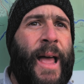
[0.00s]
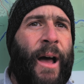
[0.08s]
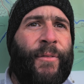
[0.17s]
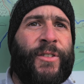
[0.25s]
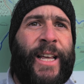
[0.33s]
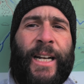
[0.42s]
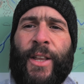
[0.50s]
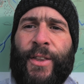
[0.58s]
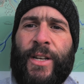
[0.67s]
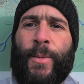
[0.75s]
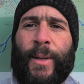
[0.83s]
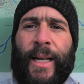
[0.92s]
If there's
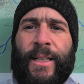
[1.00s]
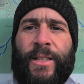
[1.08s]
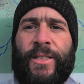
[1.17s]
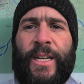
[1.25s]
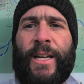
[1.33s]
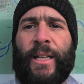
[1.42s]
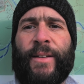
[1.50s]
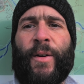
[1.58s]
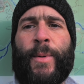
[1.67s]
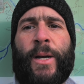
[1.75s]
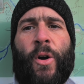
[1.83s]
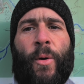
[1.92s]
anything you would like to see, leave a
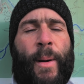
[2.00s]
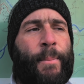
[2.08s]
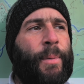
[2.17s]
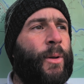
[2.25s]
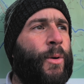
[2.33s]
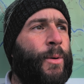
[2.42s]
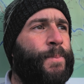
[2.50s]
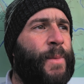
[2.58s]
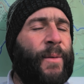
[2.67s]
wee comment below.